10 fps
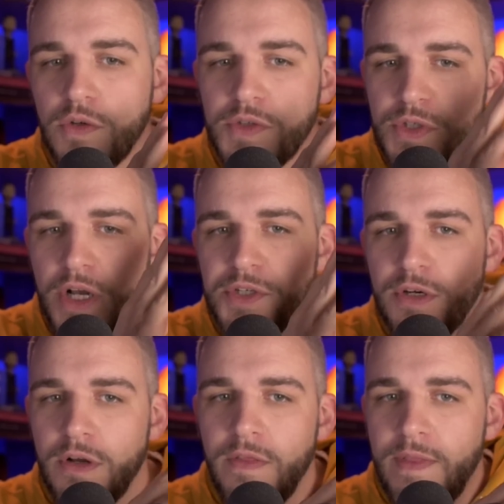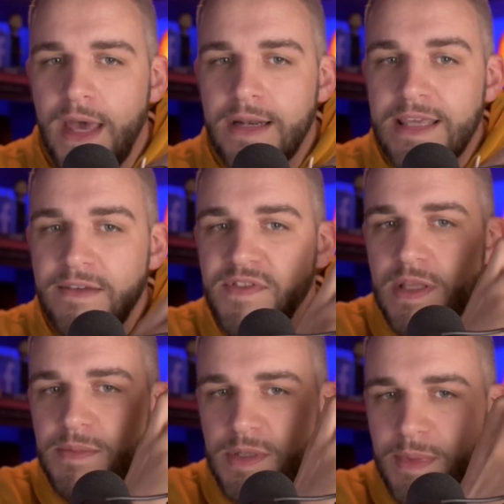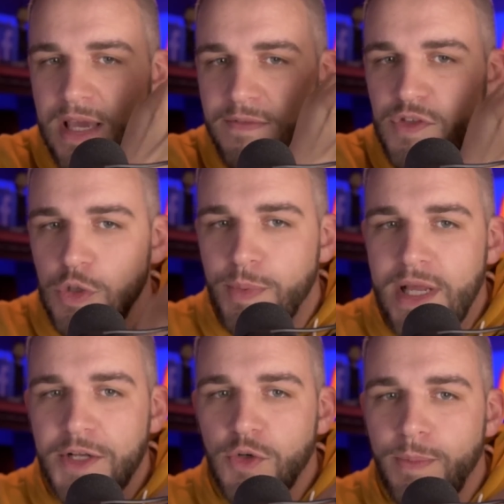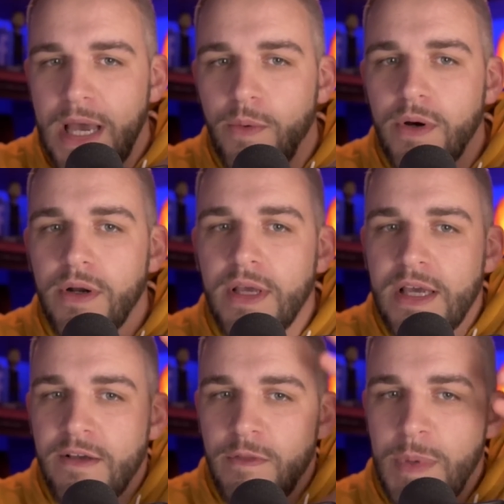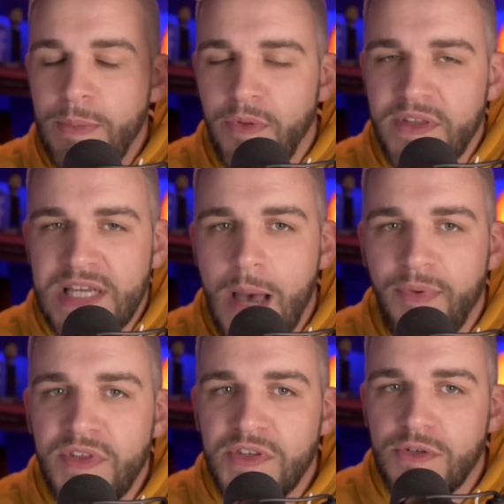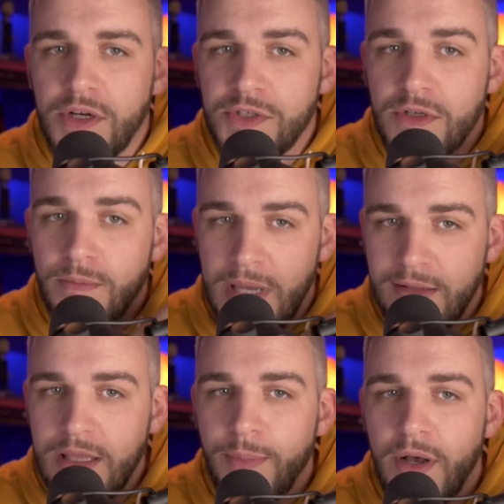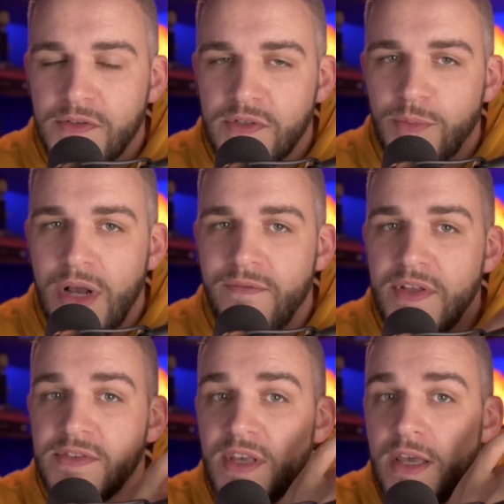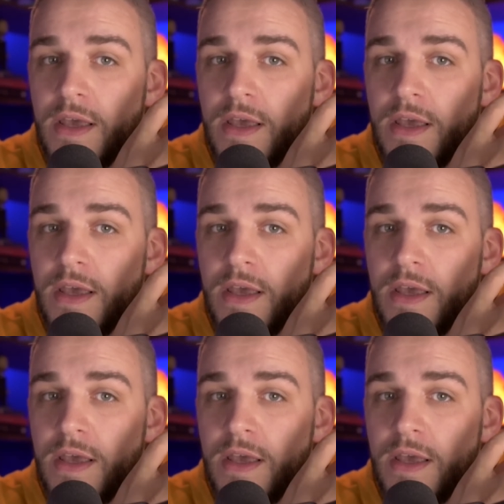structure that gives them some kind of supernatural power the people at the top of the structure, mainly apostles and prophets,